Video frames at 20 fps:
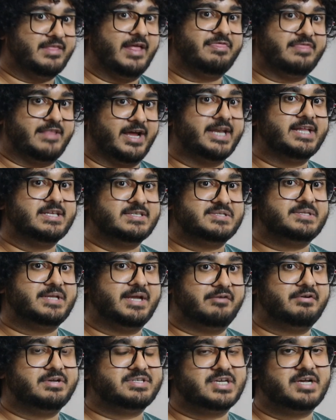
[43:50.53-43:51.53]
that that is
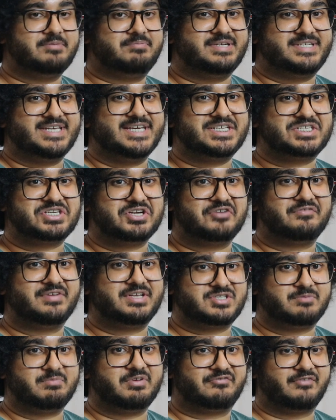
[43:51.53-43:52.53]
their interpretation of
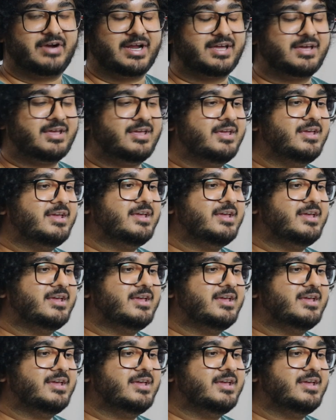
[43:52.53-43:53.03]
it, to be frank.